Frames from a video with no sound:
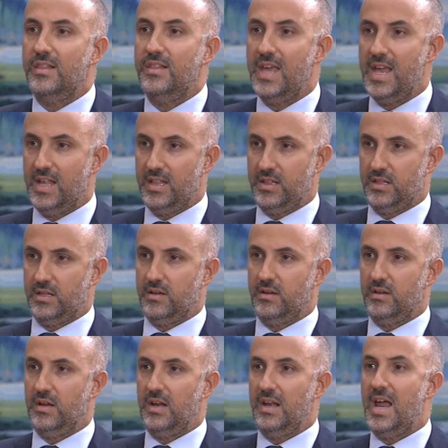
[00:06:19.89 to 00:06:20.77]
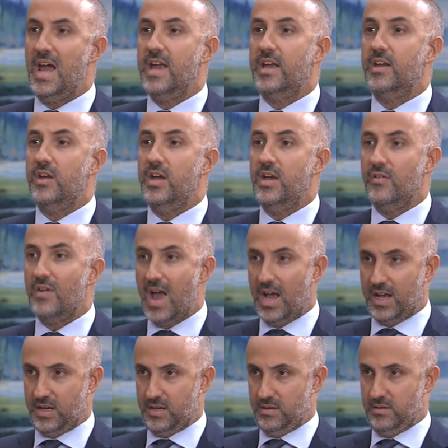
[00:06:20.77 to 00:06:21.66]
state like
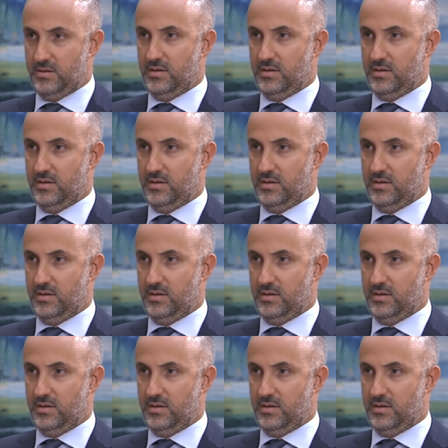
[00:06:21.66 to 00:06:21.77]
Iraq,